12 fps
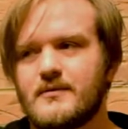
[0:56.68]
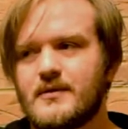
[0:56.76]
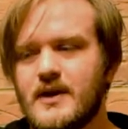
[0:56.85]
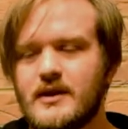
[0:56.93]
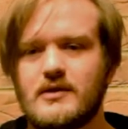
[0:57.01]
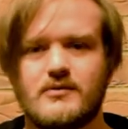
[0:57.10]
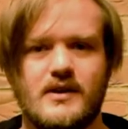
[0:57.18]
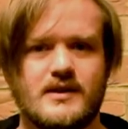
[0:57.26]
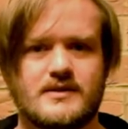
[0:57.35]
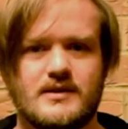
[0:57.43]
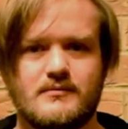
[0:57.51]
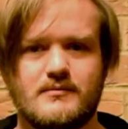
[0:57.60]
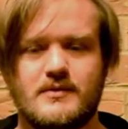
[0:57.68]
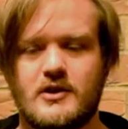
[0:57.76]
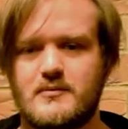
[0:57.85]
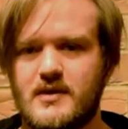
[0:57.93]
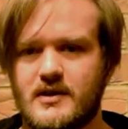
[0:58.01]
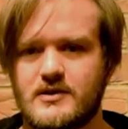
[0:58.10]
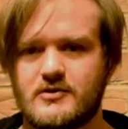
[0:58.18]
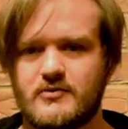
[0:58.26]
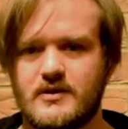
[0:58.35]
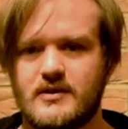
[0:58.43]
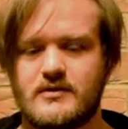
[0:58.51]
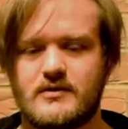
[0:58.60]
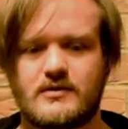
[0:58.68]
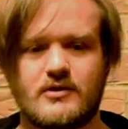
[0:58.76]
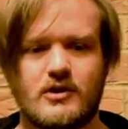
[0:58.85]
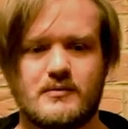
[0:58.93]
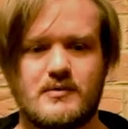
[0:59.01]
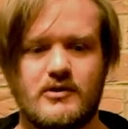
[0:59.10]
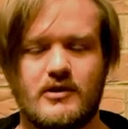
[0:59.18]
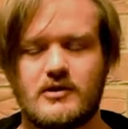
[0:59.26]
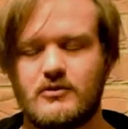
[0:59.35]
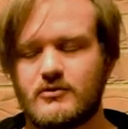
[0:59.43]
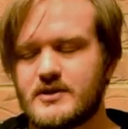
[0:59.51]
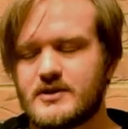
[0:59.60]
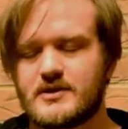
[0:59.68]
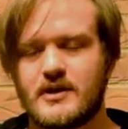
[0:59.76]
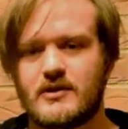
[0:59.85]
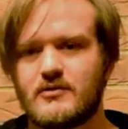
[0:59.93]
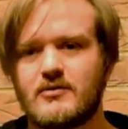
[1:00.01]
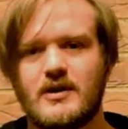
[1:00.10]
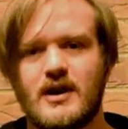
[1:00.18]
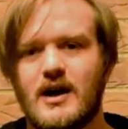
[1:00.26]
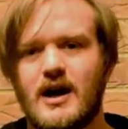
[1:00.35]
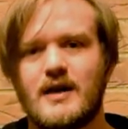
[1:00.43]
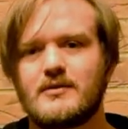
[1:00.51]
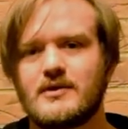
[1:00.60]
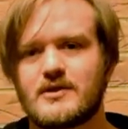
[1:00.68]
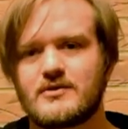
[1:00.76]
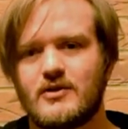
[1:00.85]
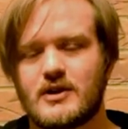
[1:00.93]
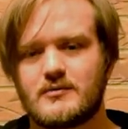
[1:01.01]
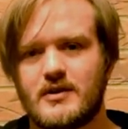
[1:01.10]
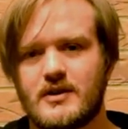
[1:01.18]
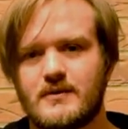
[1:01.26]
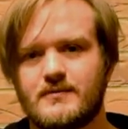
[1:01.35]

Forget the rest of them, the Omega Strain, Darkmare, and Logan Shadow. I'm going to talk about